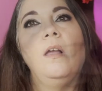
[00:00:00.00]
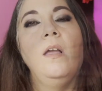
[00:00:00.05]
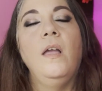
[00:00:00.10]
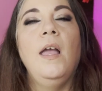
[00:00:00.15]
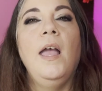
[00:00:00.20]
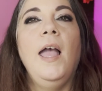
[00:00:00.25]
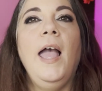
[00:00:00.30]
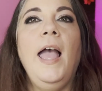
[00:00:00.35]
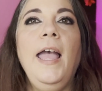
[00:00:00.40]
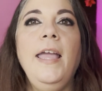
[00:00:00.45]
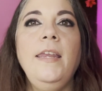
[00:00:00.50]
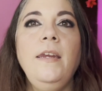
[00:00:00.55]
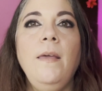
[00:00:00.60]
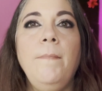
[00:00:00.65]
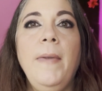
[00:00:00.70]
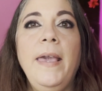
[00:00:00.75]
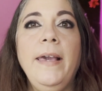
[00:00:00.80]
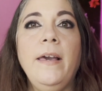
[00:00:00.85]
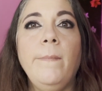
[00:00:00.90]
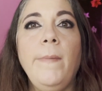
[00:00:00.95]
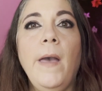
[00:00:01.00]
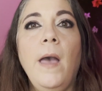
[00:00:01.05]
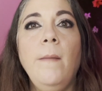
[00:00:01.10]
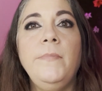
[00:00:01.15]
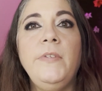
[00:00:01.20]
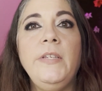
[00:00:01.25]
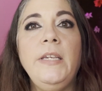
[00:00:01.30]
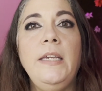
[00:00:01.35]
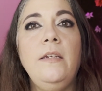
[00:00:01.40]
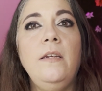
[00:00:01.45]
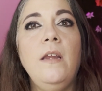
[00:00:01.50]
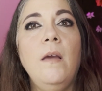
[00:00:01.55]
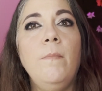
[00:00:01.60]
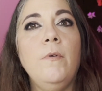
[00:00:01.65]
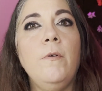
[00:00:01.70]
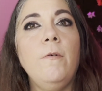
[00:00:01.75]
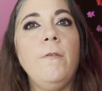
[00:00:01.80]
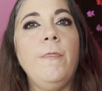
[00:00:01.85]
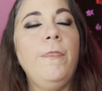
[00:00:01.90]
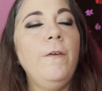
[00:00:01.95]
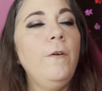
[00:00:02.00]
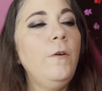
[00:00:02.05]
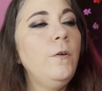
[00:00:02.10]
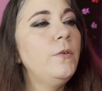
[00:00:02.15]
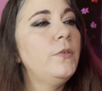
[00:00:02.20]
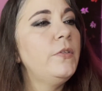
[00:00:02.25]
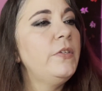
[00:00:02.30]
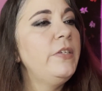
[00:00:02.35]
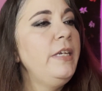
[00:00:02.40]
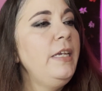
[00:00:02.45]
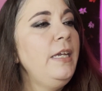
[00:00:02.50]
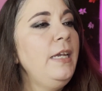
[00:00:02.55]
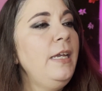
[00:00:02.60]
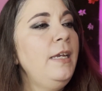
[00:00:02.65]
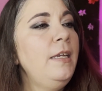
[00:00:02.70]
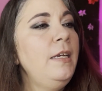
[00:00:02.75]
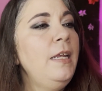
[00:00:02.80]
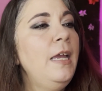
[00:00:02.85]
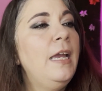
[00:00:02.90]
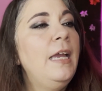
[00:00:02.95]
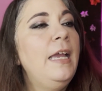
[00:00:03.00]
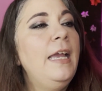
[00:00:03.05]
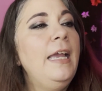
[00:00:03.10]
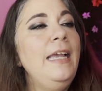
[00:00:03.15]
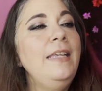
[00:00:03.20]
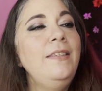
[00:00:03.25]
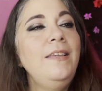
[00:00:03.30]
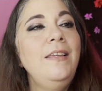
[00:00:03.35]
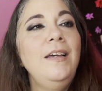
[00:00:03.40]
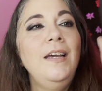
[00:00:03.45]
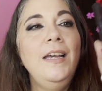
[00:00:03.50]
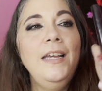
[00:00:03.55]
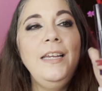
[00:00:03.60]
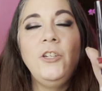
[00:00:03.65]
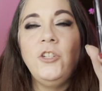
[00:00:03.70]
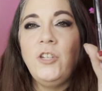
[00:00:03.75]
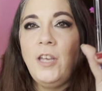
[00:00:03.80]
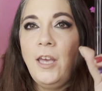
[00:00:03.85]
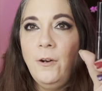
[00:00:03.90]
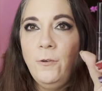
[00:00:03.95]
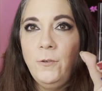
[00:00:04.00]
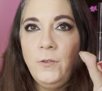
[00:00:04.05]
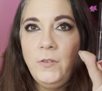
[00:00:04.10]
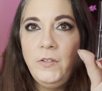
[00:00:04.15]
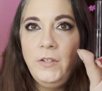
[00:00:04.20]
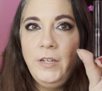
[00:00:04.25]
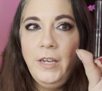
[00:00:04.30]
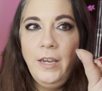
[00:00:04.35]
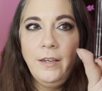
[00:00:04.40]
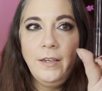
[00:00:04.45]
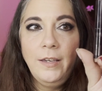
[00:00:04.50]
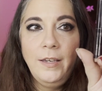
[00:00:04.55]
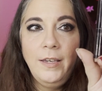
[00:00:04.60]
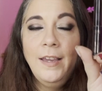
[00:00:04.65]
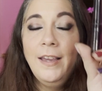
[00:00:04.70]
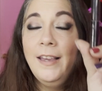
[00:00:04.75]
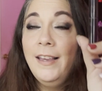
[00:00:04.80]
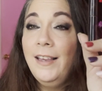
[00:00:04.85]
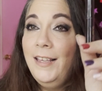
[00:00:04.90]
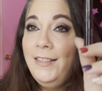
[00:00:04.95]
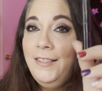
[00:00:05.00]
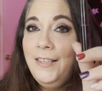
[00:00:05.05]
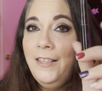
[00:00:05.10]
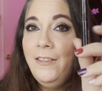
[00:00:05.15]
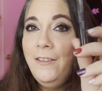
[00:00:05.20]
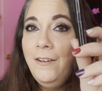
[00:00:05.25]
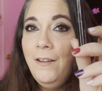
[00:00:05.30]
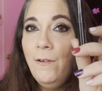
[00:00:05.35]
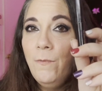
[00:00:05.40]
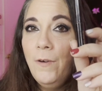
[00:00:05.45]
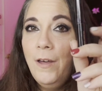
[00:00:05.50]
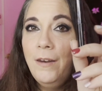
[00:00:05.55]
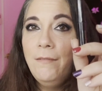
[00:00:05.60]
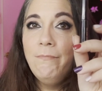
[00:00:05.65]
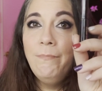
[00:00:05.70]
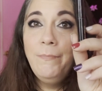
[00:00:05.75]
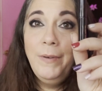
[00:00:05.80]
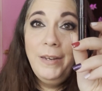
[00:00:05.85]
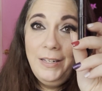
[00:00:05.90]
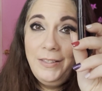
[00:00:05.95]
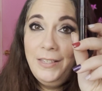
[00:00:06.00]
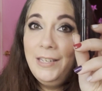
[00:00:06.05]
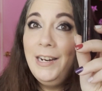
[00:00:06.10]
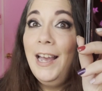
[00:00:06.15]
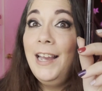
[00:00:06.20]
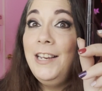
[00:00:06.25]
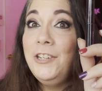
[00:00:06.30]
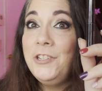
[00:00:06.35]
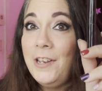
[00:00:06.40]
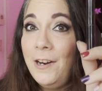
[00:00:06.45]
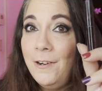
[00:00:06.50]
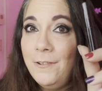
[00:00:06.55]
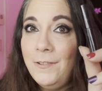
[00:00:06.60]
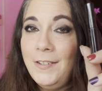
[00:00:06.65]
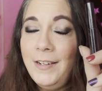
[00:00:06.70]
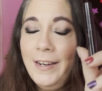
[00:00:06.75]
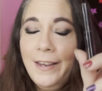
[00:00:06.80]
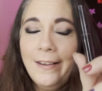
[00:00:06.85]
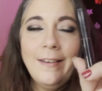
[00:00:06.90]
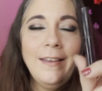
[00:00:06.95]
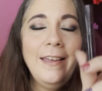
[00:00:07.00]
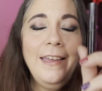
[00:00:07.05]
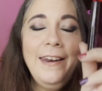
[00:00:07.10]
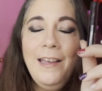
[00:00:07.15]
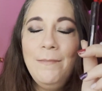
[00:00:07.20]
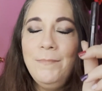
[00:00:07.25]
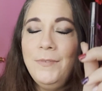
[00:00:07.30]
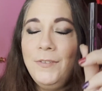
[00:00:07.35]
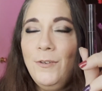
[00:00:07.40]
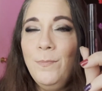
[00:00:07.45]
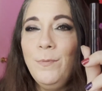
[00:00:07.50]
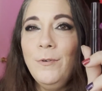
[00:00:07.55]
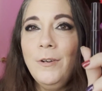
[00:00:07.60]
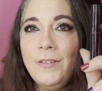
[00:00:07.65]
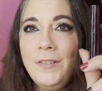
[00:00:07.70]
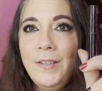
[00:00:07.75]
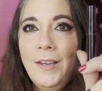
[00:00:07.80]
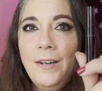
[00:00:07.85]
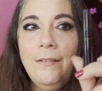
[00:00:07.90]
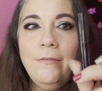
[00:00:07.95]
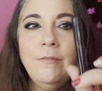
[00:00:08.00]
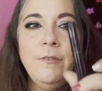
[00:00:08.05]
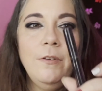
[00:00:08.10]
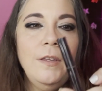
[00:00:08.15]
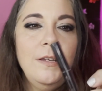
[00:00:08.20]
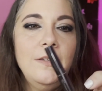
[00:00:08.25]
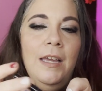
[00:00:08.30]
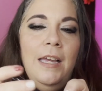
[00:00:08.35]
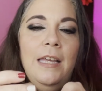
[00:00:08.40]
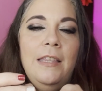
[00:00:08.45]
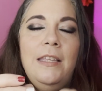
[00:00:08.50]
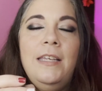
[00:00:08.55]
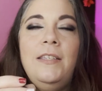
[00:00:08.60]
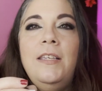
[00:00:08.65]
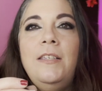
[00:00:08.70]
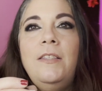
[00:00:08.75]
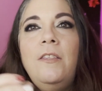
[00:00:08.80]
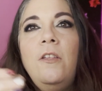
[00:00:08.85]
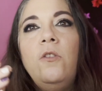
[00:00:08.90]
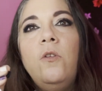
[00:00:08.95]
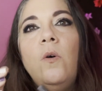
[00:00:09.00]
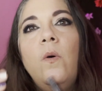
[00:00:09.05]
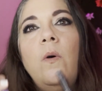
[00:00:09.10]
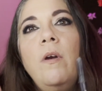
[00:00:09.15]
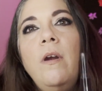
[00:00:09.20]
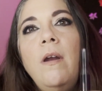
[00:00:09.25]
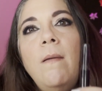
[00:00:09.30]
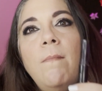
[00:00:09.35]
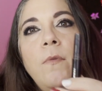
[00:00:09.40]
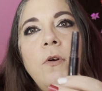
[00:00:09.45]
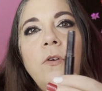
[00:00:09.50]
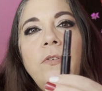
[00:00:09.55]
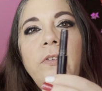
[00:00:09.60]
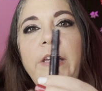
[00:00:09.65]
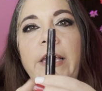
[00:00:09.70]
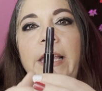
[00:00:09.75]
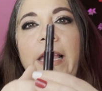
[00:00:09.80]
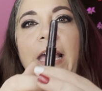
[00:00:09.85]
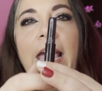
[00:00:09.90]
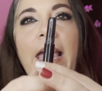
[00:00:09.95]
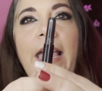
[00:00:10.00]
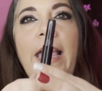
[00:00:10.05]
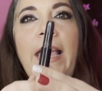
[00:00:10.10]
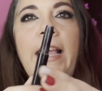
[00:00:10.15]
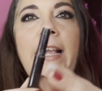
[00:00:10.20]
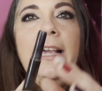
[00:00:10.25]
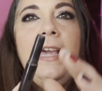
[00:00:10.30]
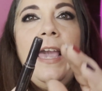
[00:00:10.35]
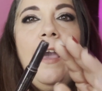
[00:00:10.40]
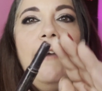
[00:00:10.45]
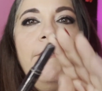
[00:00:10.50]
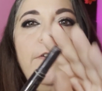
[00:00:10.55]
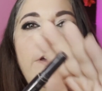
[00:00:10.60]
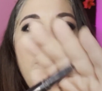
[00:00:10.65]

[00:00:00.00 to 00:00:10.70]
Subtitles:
And Makeup Empty number 13 is an eyeshadow stick. It's a little one, but it's an eyeshadow stick, and I'm super excited for this. This is the Laura Mercier Caviar